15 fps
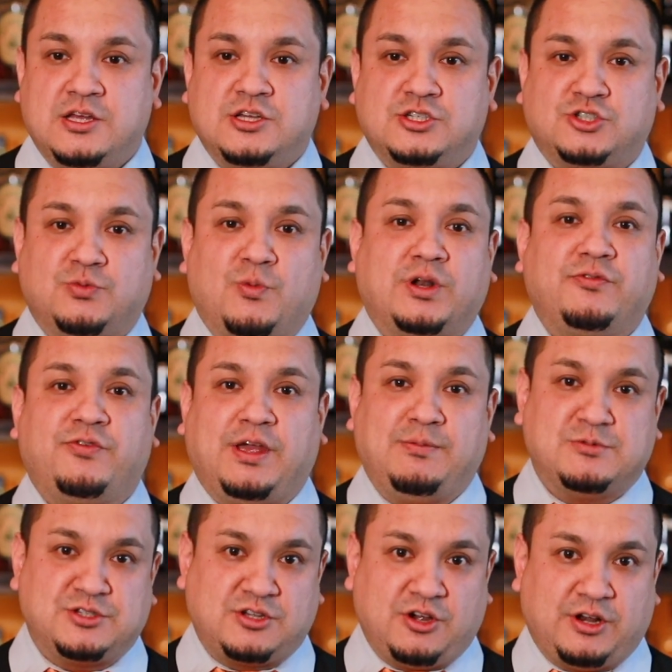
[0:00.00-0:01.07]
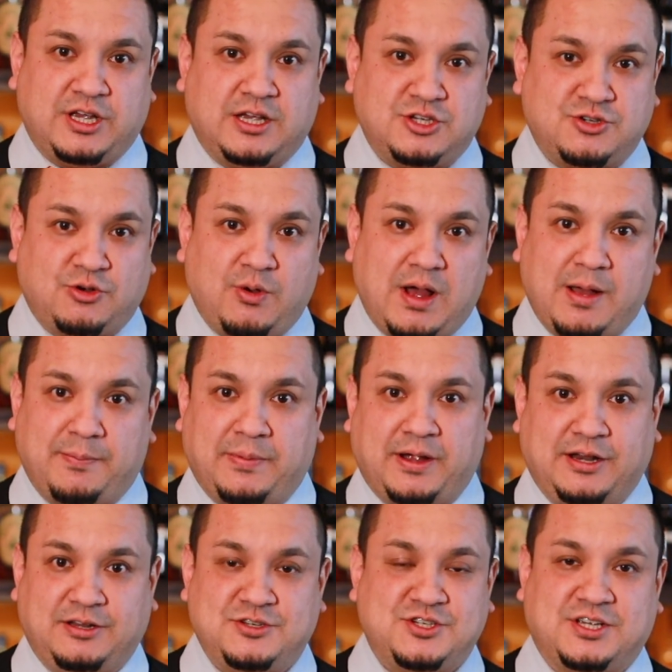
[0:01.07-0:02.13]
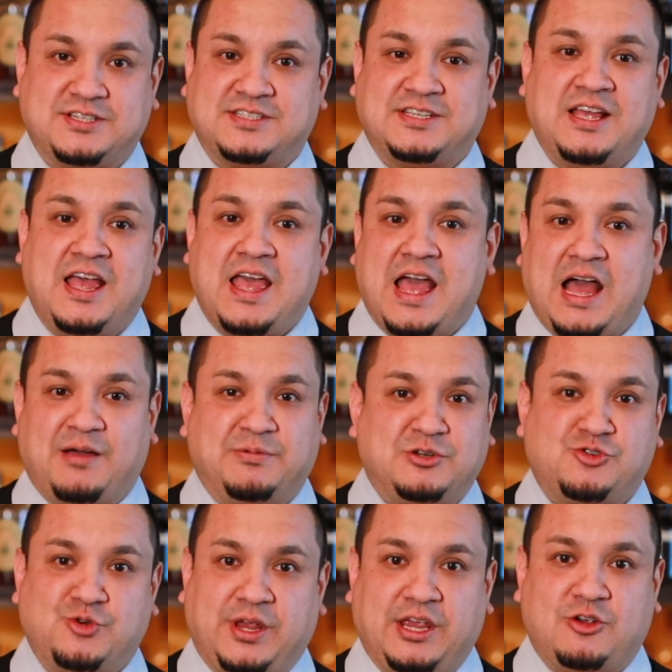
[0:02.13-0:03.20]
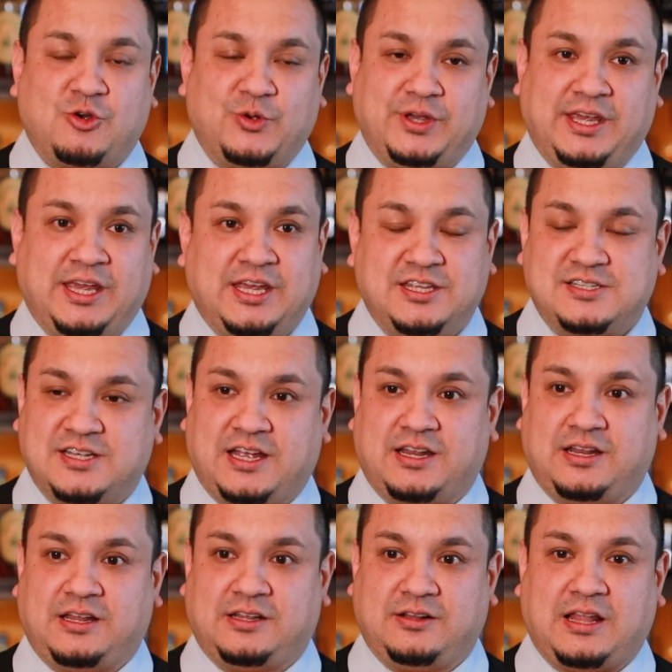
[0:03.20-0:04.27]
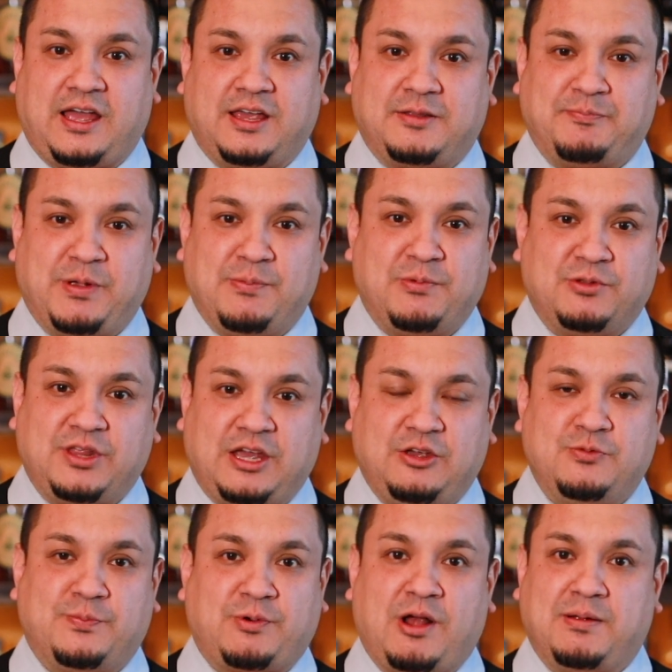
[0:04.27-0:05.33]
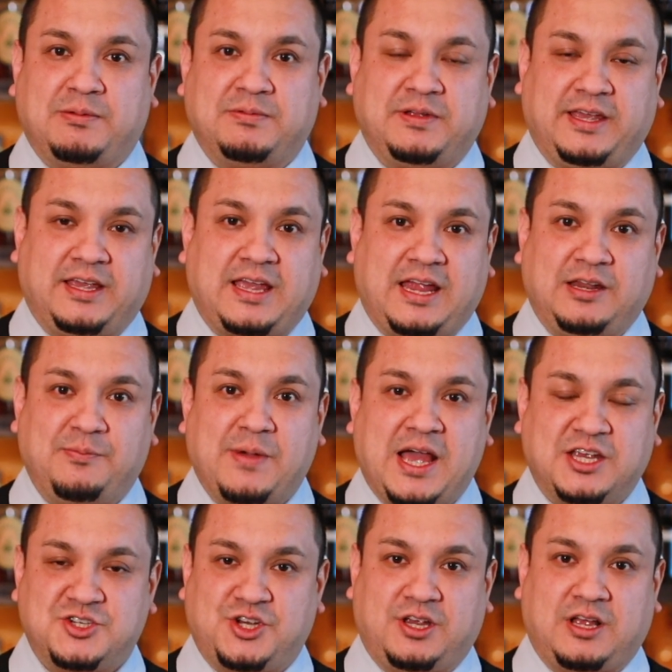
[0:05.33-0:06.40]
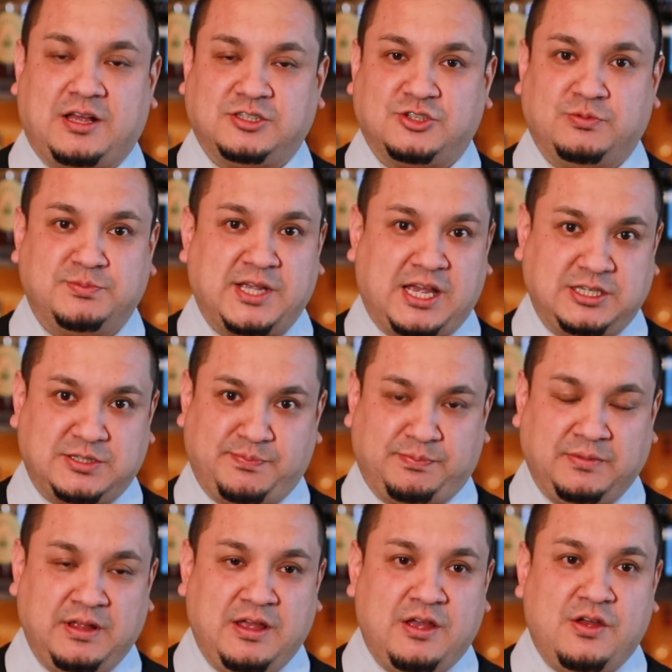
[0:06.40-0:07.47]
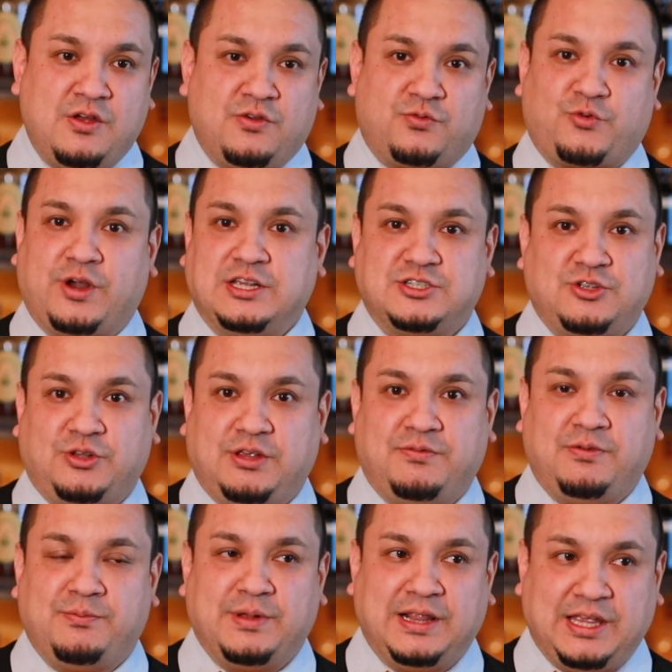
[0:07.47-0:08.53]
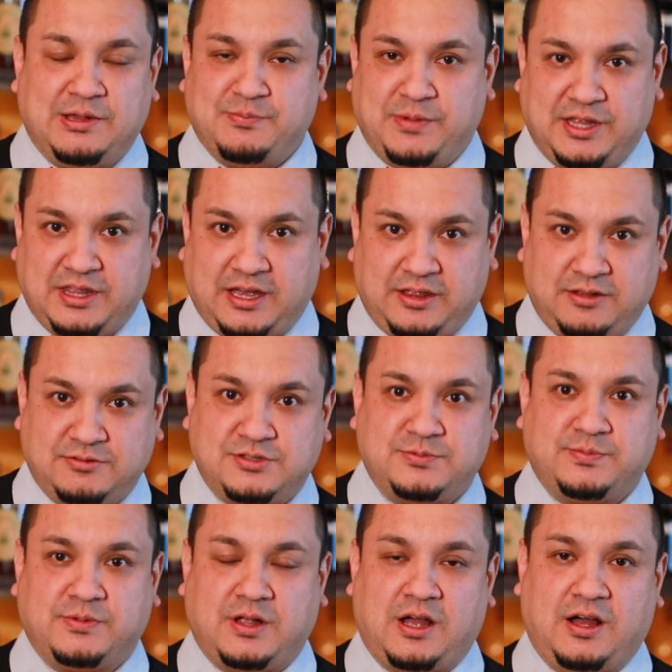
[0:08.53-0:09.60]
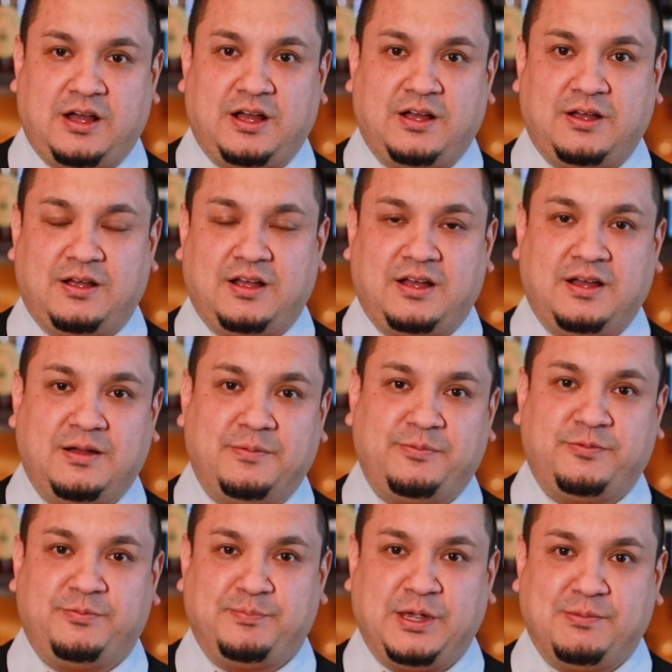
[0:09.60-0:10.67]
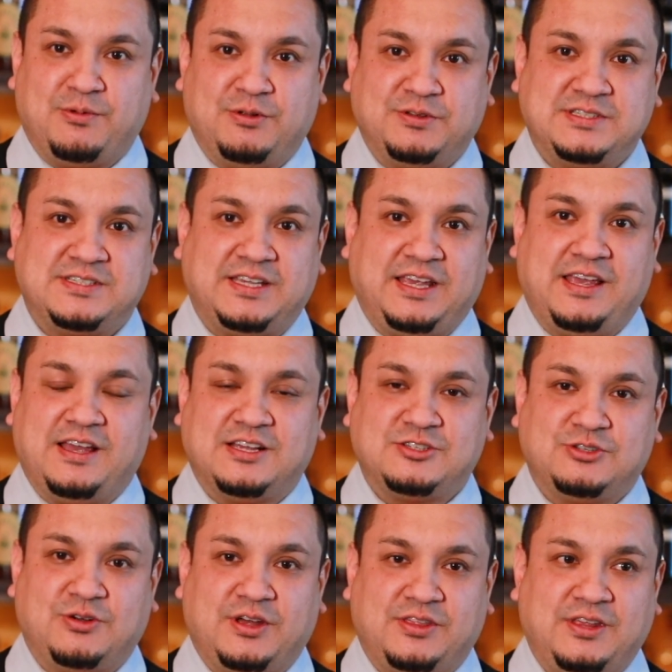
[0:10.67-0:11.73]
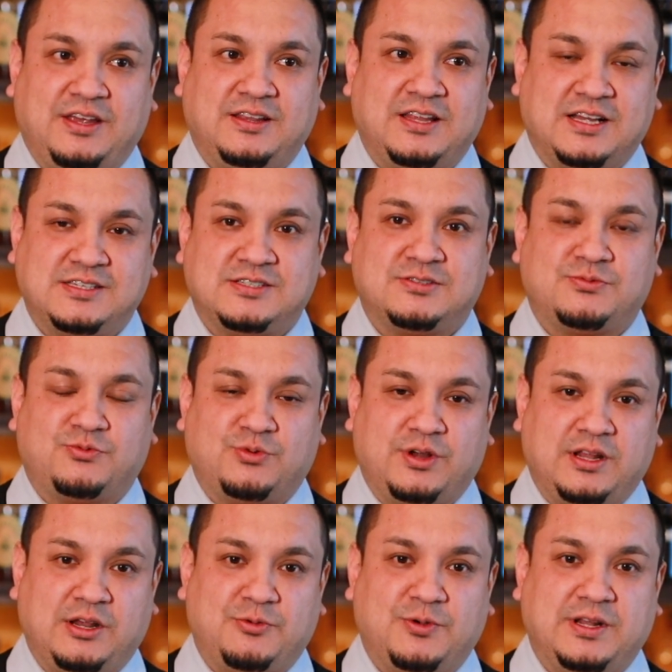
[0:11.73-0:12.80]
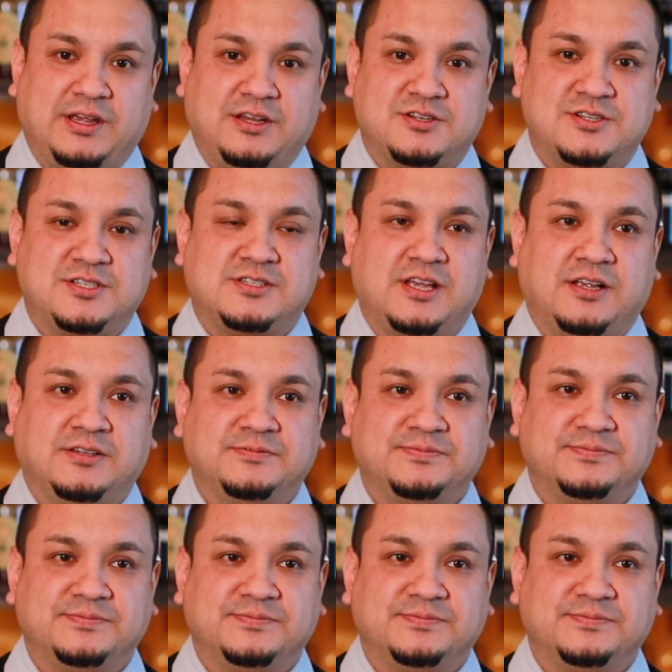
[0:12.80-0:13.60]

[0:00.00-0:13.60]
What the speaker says: someone famous is gonna show up and just have a drink or eat, and like people that you probably can imagine. And sometimes friends don't even believe me that those people is here. So I think that's really, really interesting.